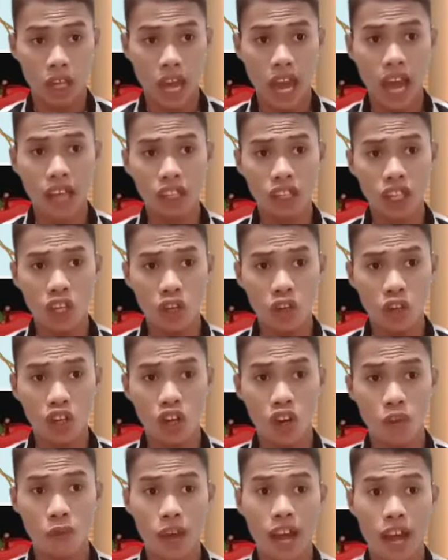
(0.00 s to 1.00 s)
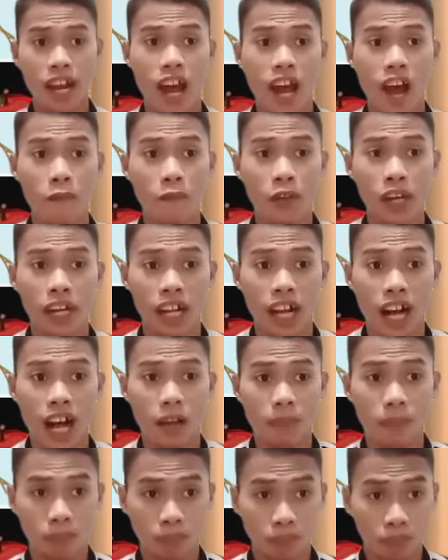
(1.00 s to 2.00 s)
and Europe and
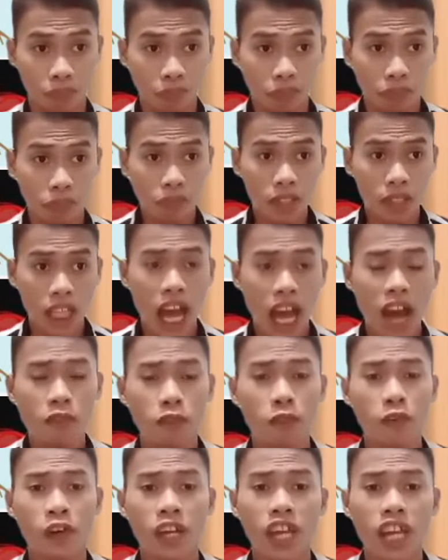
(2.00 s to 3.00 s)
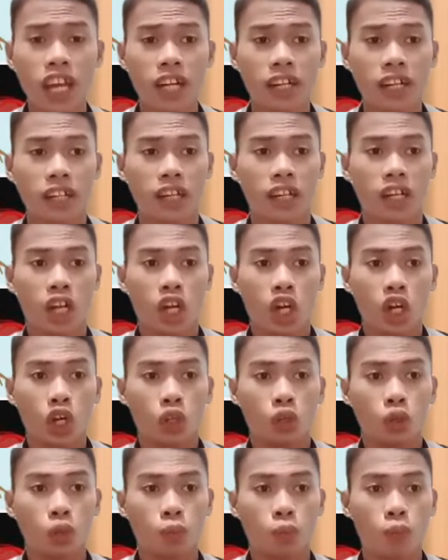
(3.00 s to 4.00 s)
Africa appeared
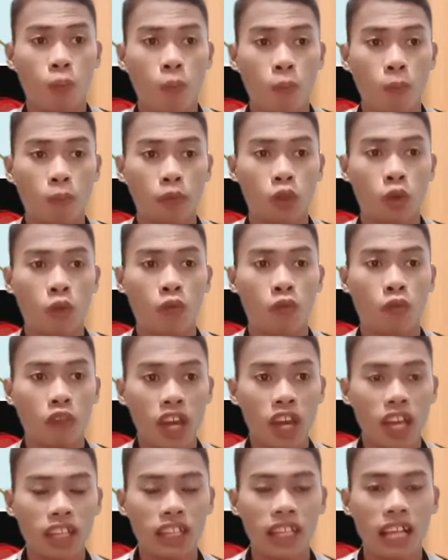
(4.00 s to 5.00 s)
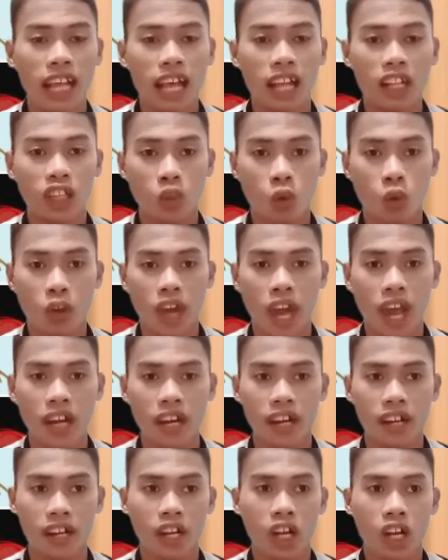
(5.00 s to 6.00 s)
to fit
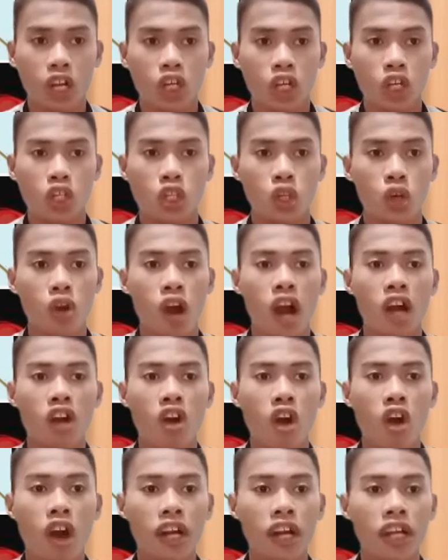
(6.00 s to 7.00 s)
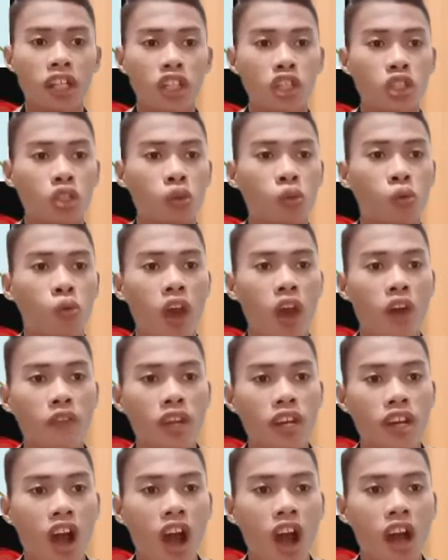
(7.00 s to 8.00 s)
together. So according to
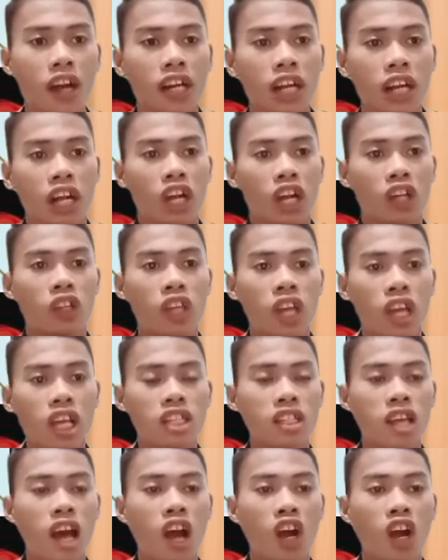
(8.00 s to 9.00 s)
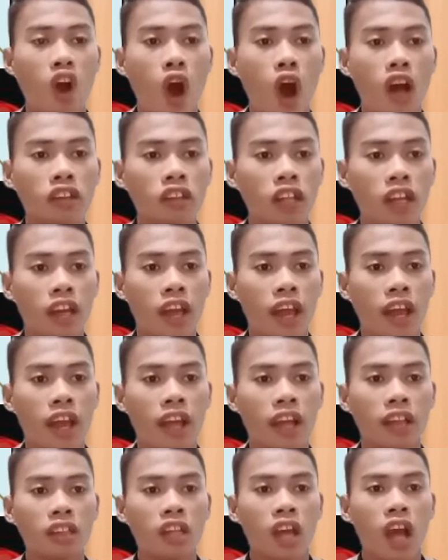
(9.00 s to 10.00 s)
Wegener, this
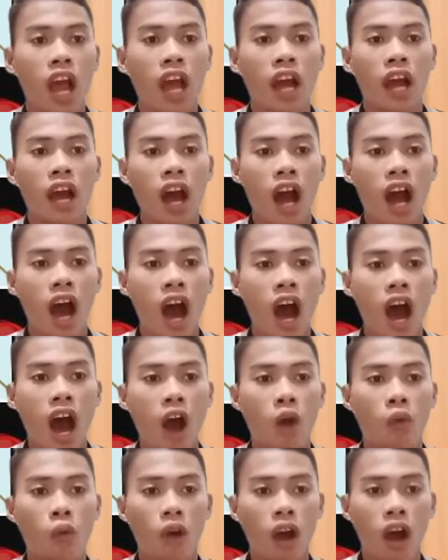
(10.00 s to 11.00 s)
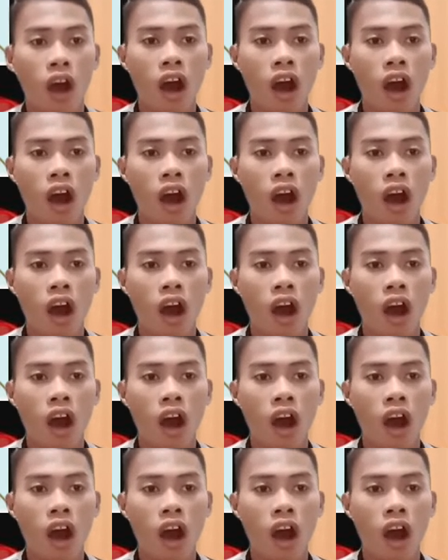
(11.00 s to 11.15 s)
continent was